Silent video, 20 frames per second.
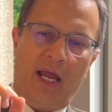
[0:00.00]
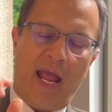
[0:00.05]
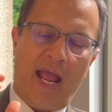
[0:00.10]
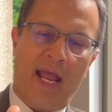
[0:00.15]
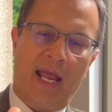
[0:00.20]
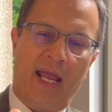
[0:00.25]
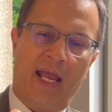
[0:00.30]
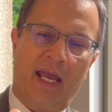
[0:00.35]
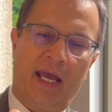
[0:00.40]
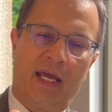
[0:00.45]

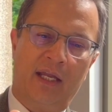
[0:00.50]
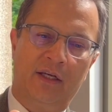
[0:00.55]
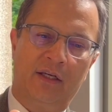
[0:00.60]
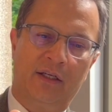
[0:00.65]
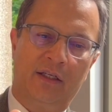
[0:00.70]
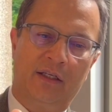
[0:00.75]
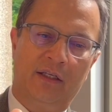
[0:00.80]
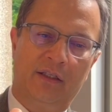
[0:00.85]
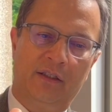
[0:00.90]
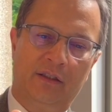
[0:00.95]

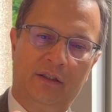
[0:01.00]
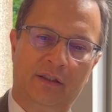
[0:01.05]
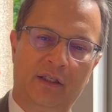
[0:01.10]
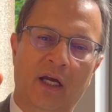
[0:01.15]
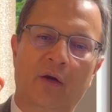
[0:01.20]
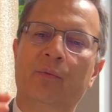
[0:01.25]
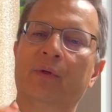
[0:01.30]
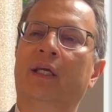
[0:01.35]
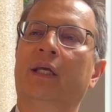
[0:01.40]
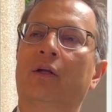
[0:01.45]
and
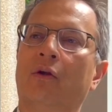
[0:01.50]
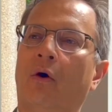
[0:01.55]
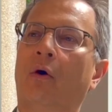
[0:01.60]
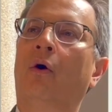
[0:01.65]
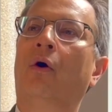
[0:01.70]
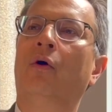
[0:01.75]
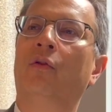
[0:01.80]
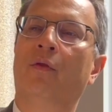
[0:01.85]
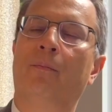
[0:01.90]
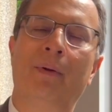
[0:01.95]
yet we get
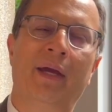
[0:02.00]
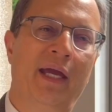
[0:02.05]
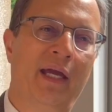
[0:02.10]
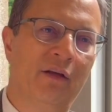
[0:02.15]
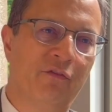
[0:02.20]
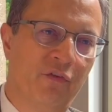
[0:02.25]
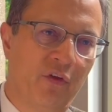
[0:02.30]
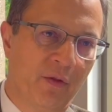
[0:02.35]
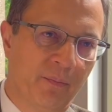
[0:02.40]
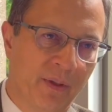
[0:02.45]
all the bang
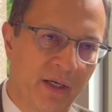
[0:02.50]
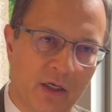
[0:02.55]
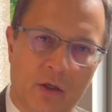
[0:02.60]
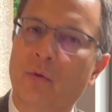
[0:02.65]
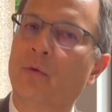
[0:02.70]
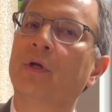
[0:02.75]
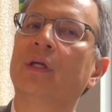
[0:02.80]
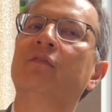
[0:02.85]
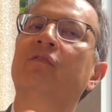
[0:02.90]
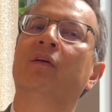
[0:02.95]
for the buck,
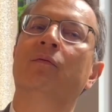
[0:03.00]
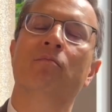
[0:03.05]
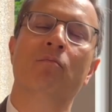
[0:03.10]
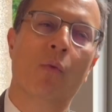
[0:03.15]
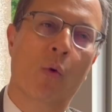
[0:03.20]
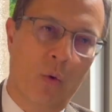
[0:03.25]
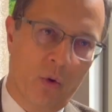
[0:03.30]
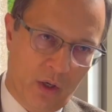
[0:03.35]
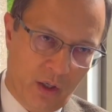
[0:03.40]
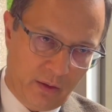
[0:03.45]
or even
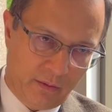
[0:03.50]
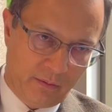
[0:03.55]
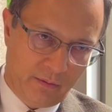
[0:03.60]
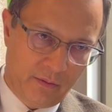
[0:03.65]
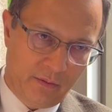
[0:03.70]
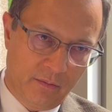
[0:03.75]
more,